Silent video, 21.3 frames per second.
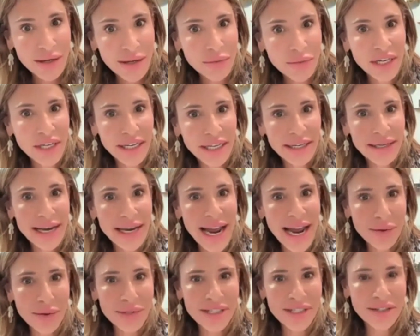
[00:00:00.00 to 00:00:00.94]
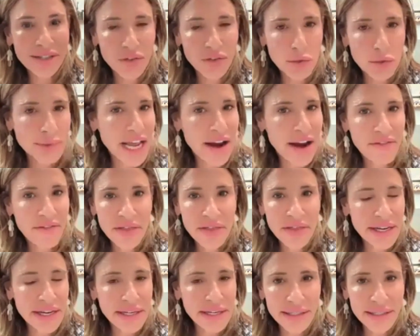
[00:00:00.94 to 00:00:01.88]
We need nouns and verbs.
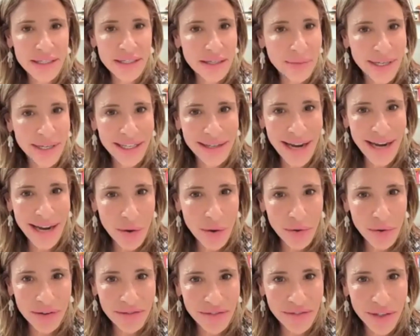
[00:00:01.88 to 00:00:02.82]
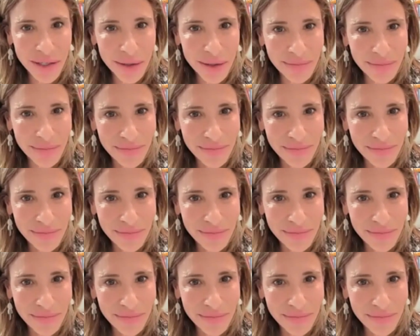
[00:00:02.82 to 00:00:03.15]
Everything needs to be a noun and verb.